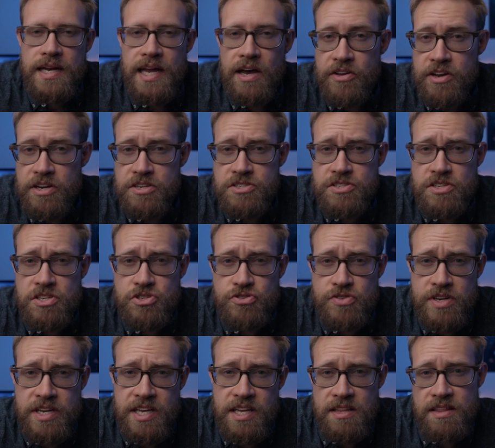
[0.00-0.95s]
Now here's the
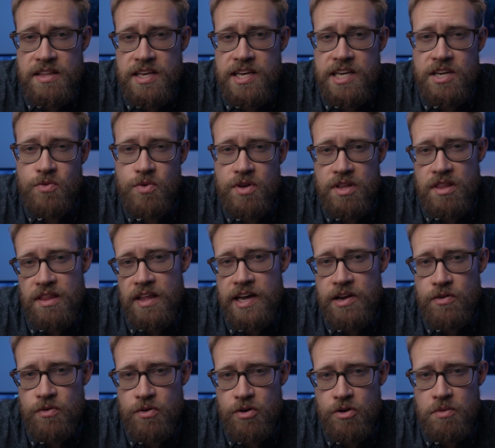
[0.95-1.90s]
tricky thing with
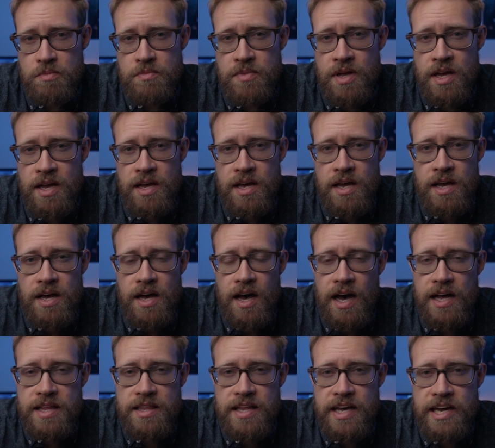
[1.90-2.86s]
Lightroom.
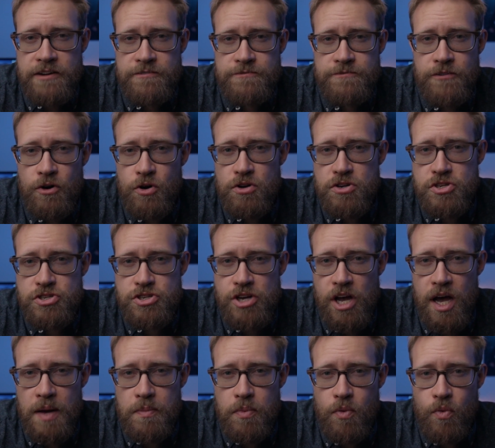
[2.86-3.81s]
Unlike
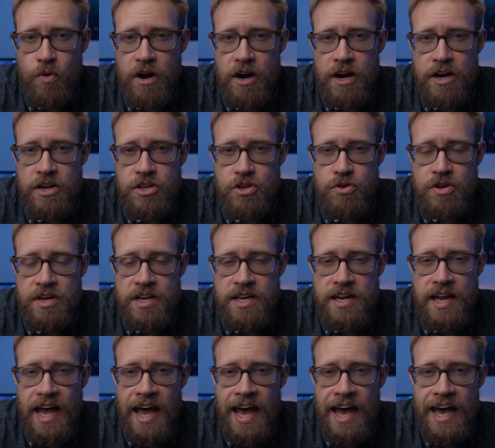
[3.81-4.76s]
Photoshop, where you
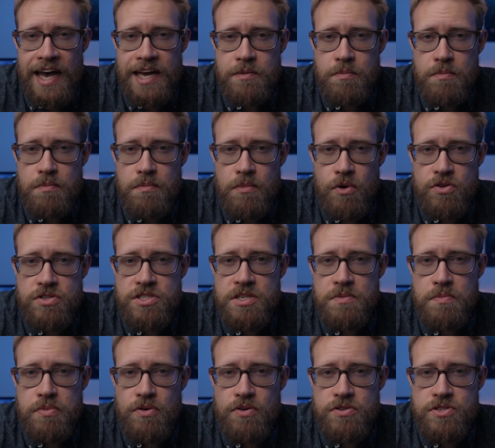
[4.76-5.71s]
can add
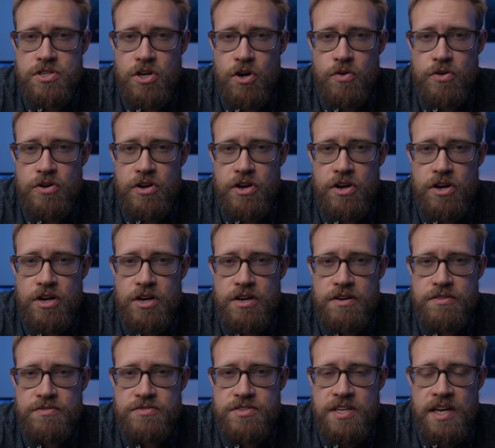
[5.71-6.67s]
multiple tone
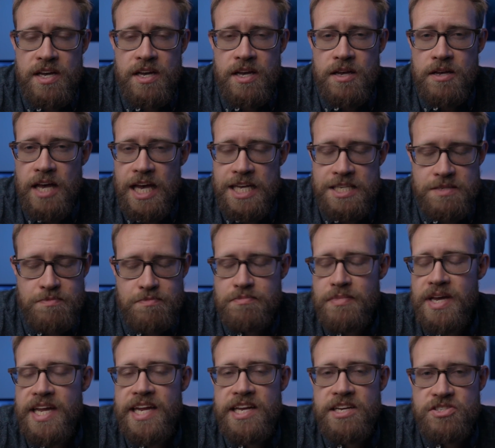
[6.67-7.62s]
curves, as
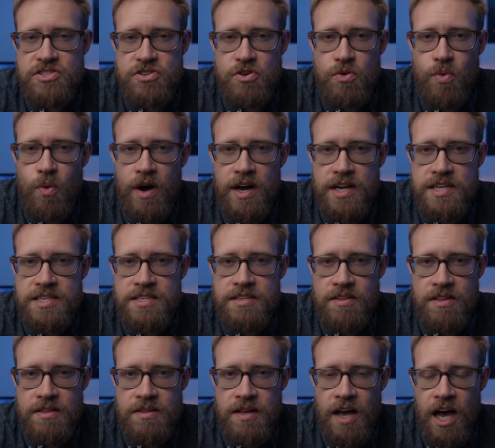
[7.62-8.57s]
many as you want,
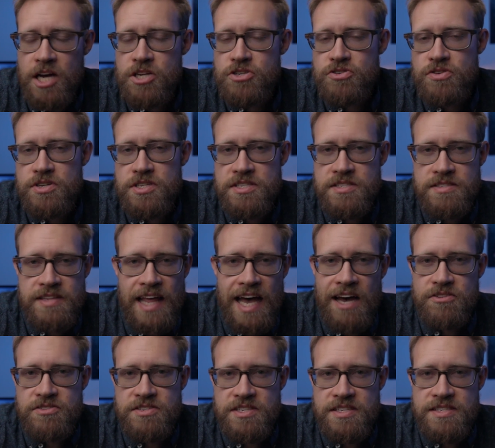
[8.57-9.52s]
hundreds,
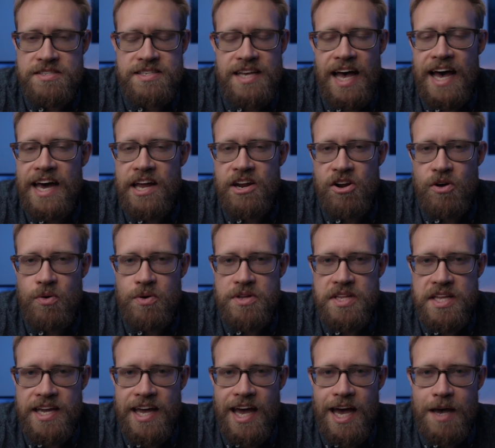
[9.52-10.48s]
thousands, I don't know what
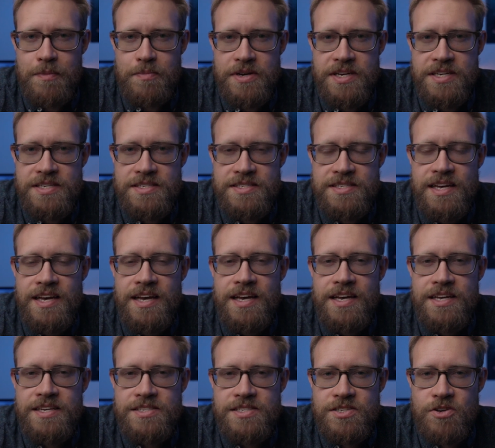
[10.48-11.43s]
the cap is,
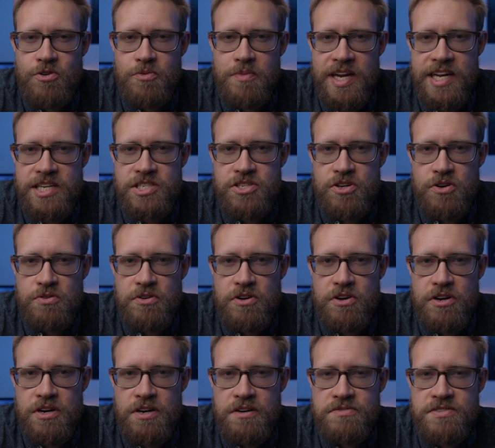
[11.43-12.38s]
so many tone
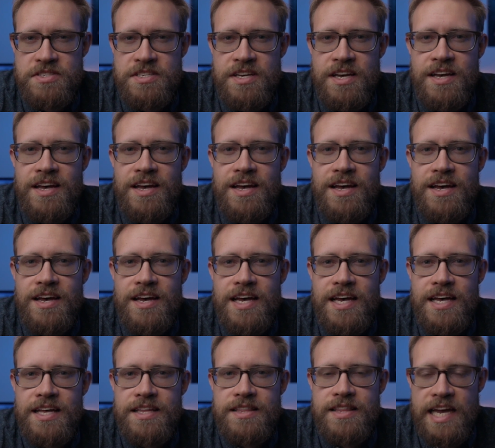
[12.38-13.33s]
curves.
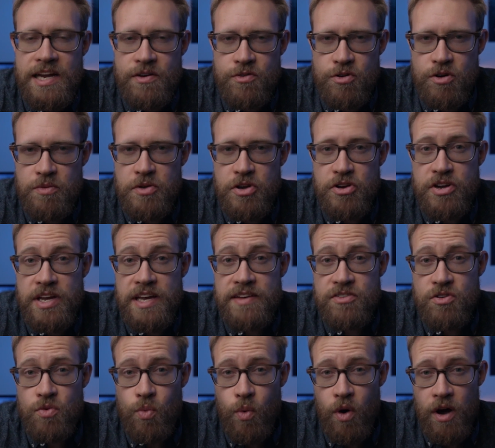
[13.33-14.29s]
Lightroom, you're
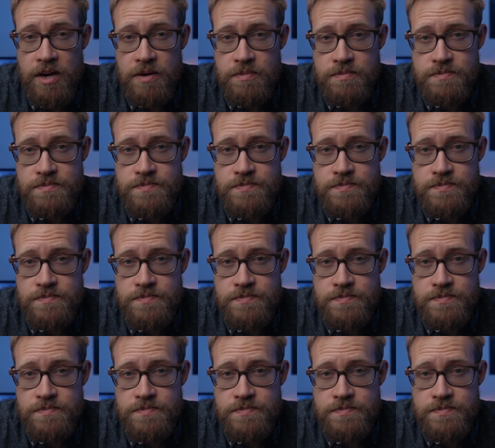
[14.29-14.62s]
given one.